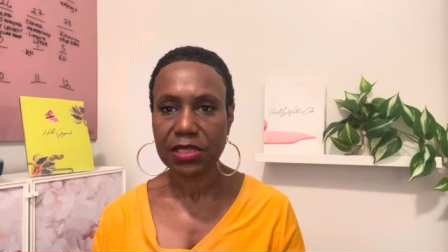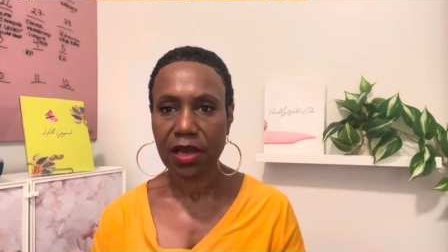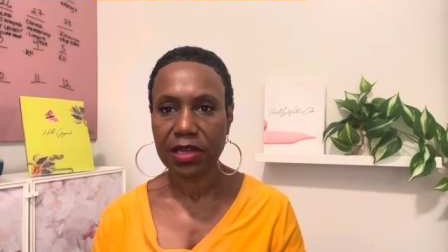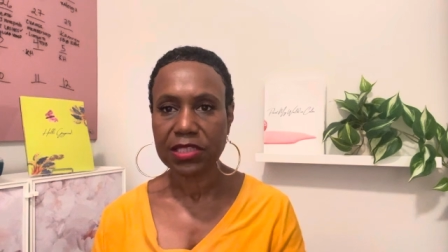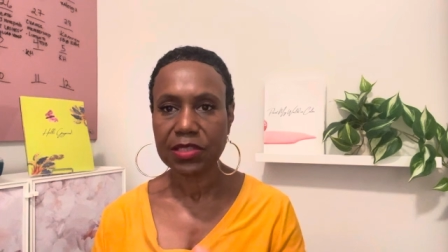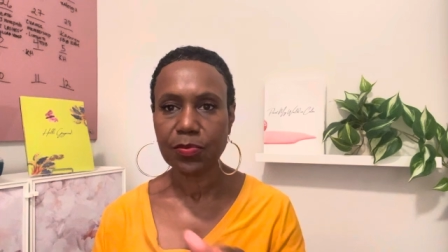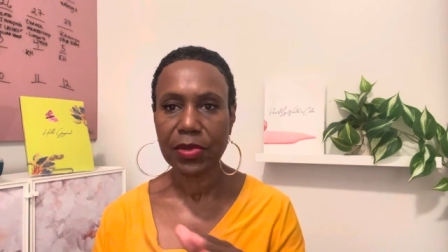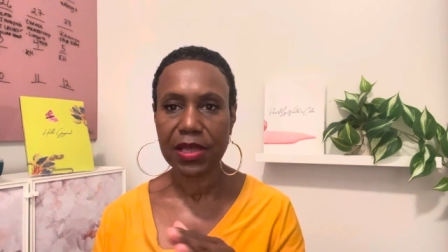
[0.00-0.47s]

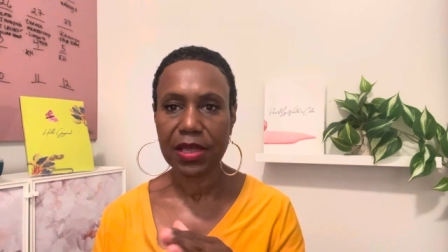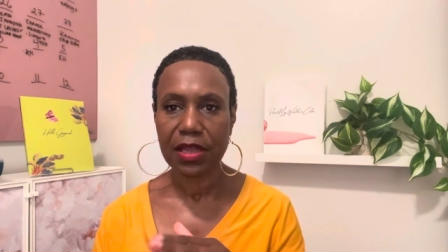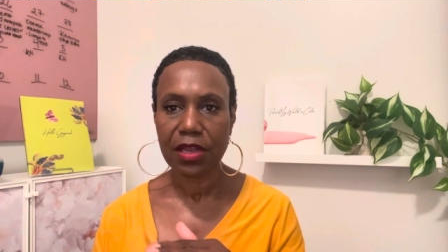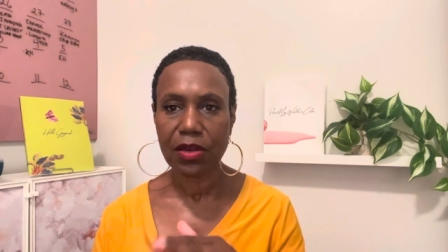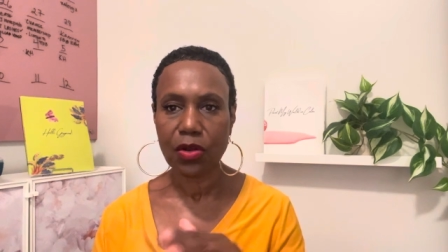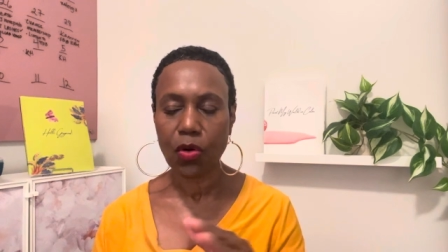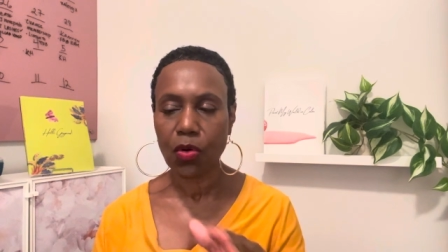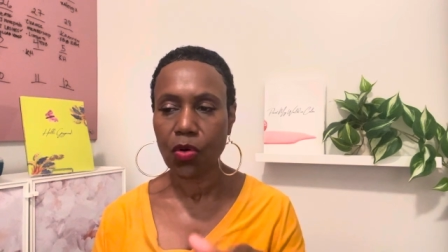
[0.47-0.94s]

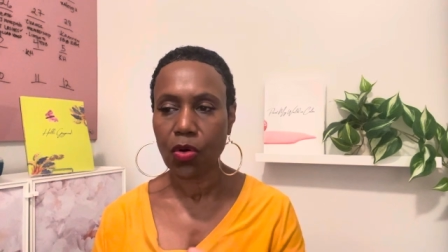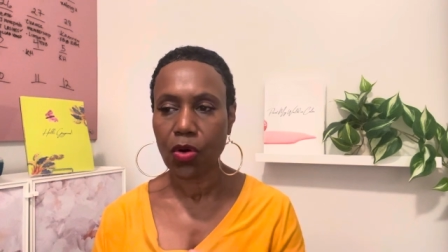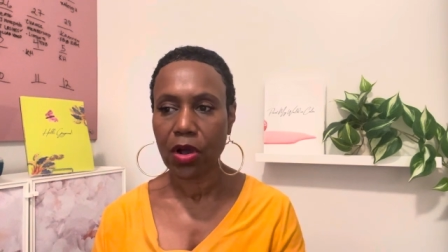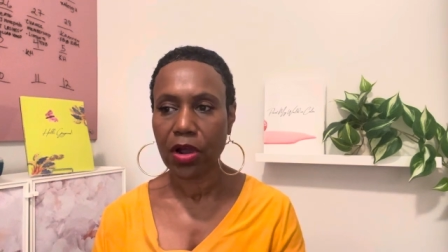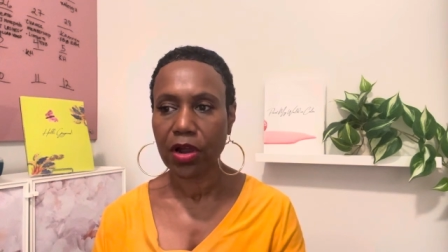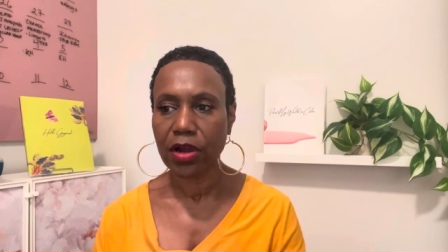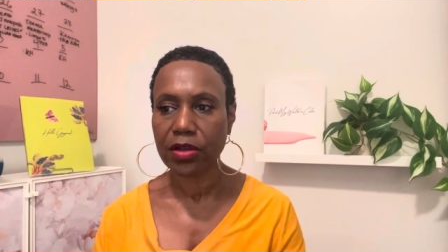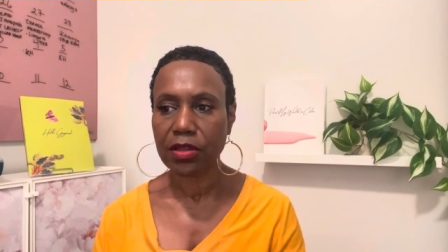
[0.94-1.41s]
husband
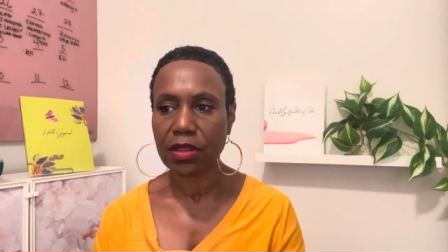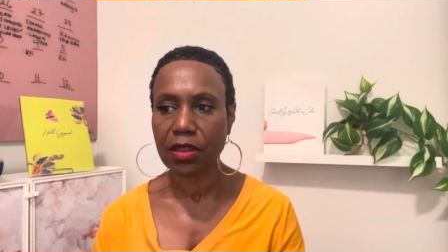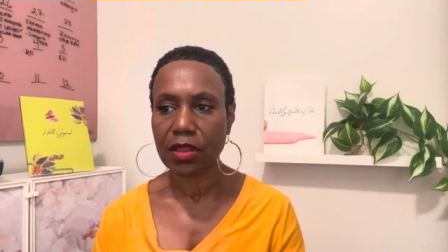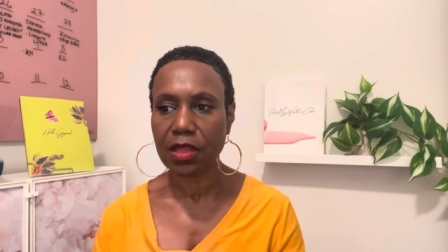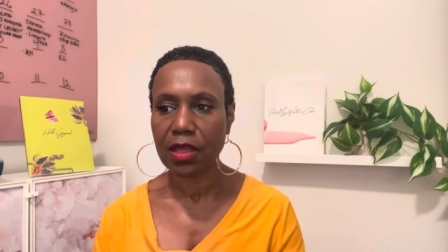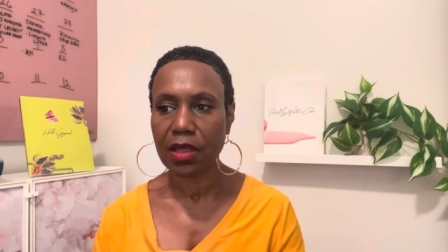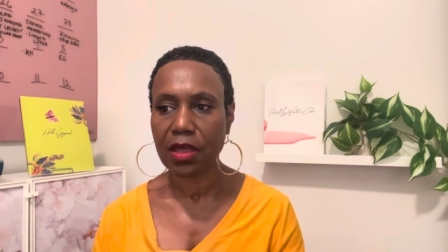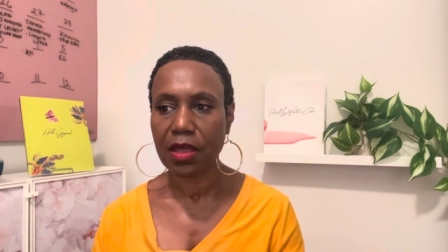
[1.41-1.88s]
or
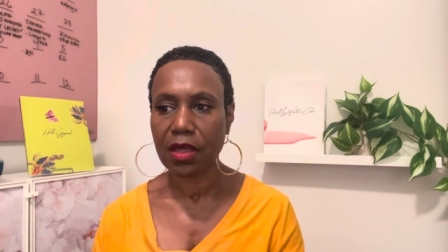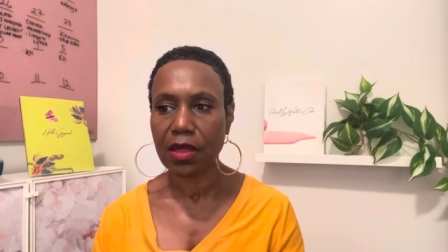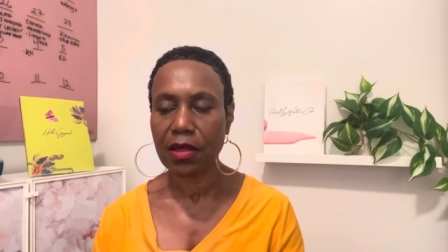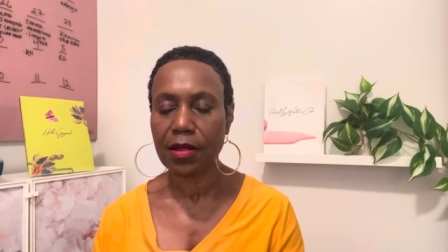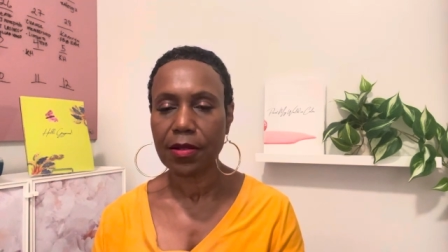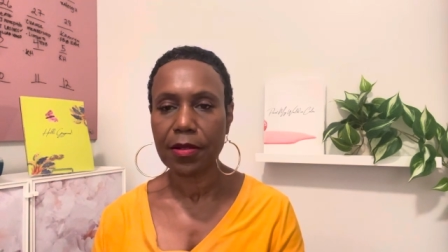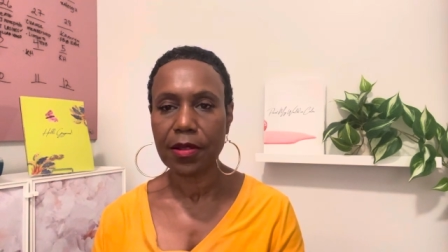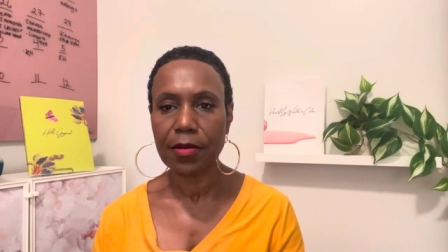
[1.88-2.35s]
the
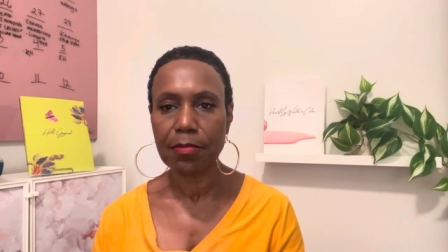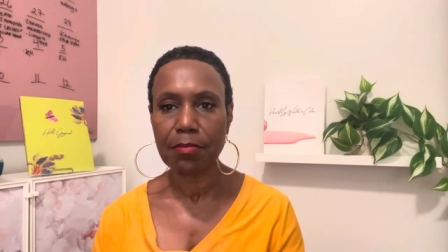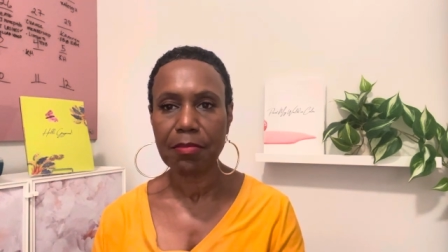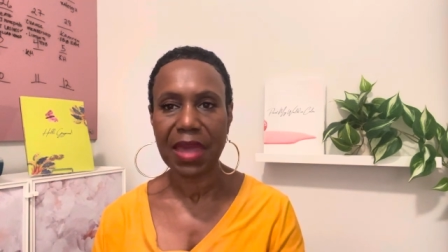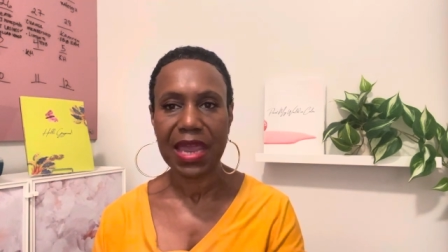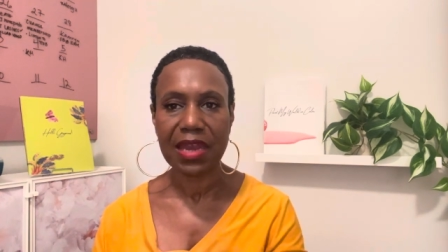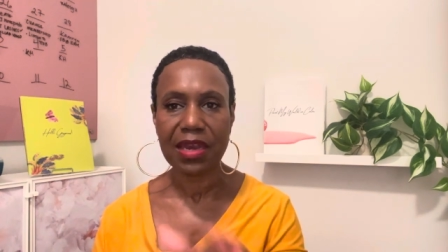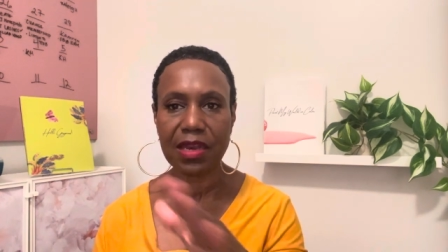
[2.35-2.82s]

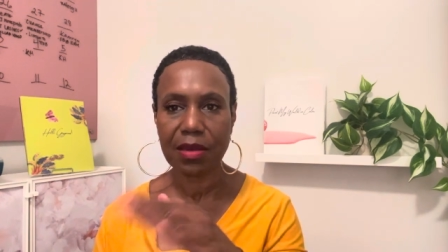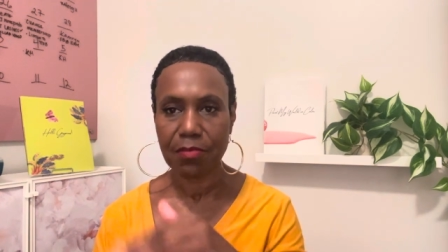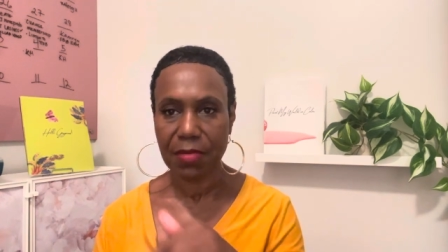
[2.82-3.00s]
mated